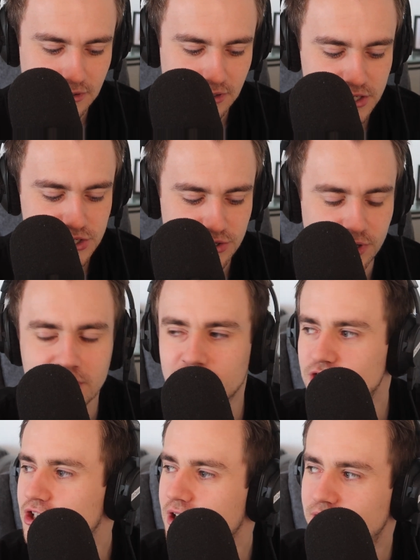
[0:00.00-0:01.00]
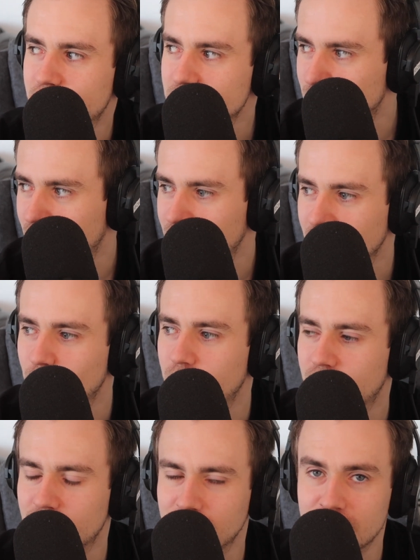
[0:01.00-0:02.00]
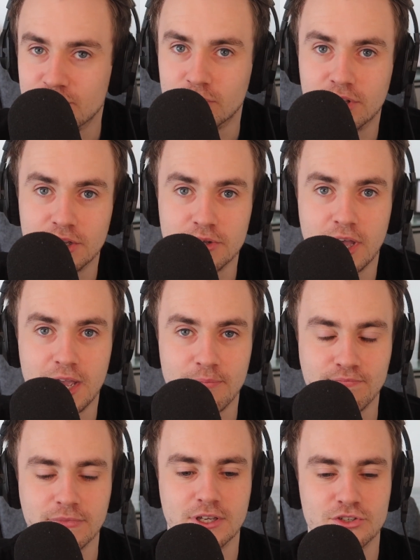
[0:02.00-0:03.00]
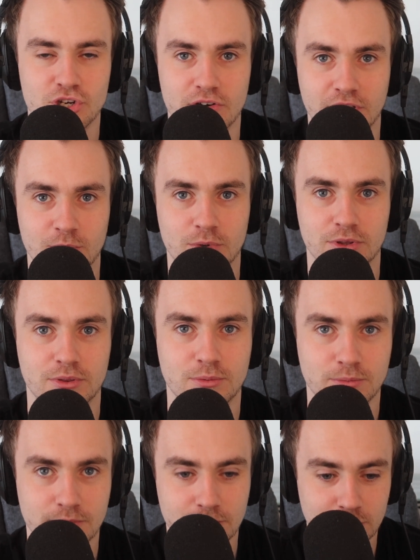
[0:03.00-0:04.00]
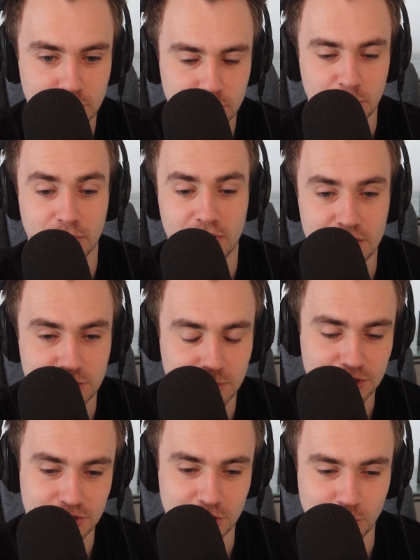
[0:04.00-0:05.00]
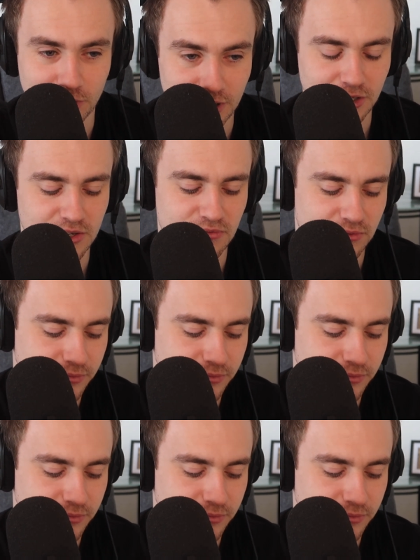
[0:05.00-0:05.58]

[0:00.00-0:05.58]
It's so I can share things about where I live without sharing it with people that I don't want to know where I live.